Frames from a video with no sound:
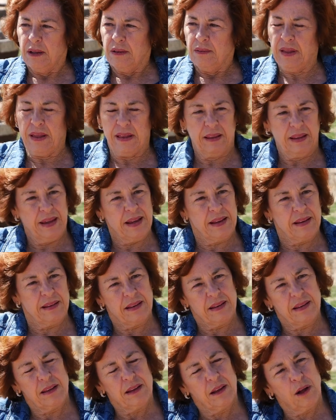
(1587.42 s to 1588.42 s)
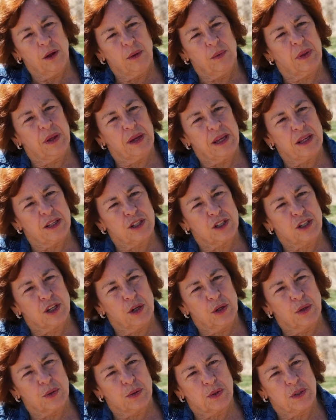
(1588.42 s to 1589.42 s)
they landed on the East
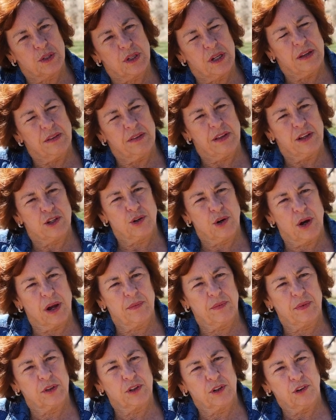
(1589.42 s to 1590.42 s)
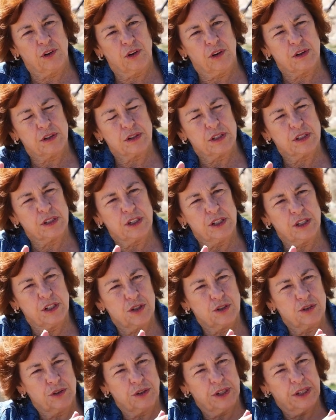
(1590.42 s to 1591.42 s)
Coast and they traveled across the
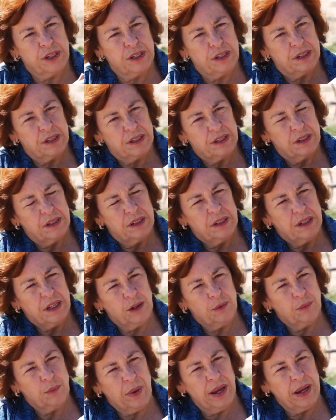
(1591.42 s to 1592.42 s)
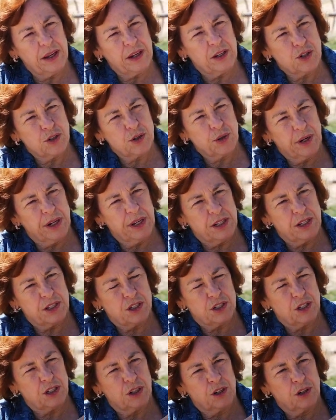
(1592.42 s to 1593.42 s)
country in wagon trains
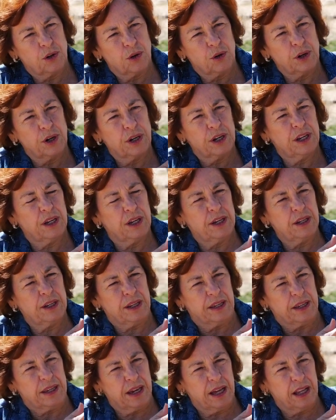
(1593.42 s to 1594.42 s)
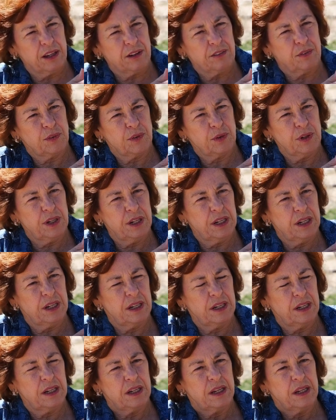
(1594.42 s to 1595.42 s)
to Oregon and
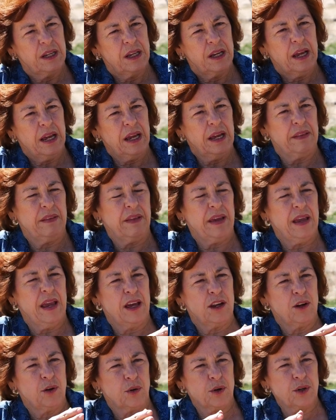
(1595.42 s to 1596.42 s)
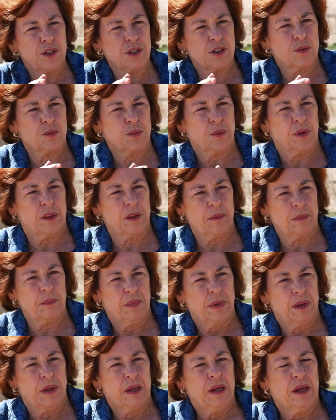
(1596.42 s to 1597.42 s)
California, and they had horses with them.
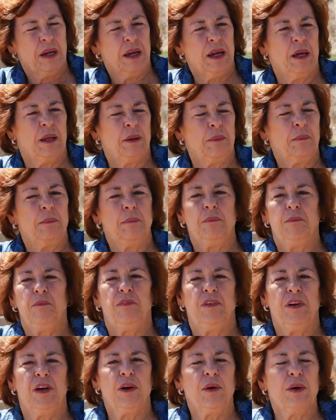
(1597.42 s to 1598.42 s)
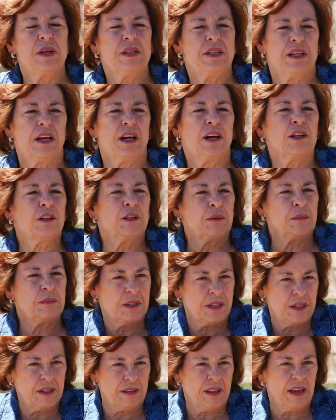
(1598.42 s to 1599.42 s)
And very seldom
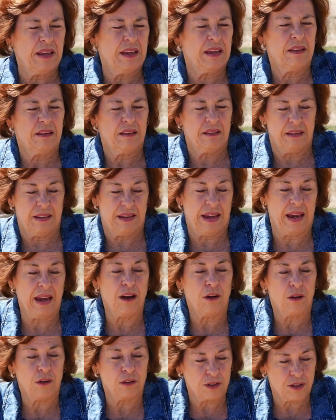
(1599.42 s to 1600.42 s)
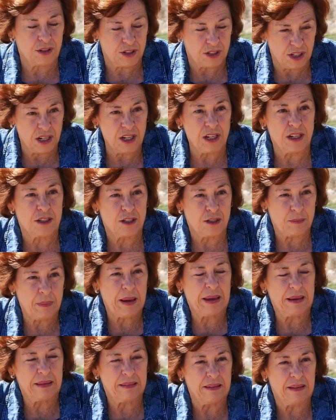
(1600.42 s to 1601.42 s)
did they geld studs
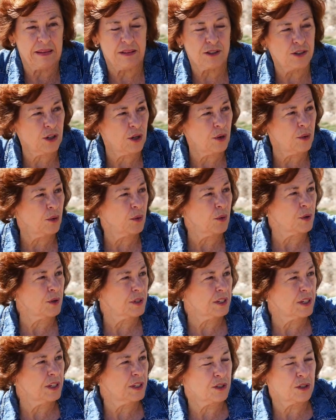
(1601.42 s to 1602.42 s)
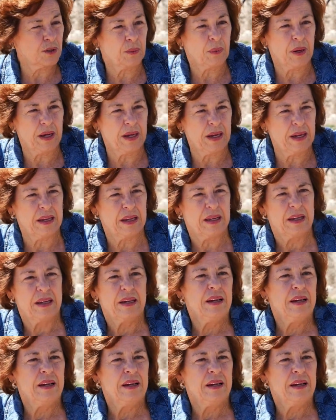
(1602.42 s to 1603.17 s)
back then. So a horse gets away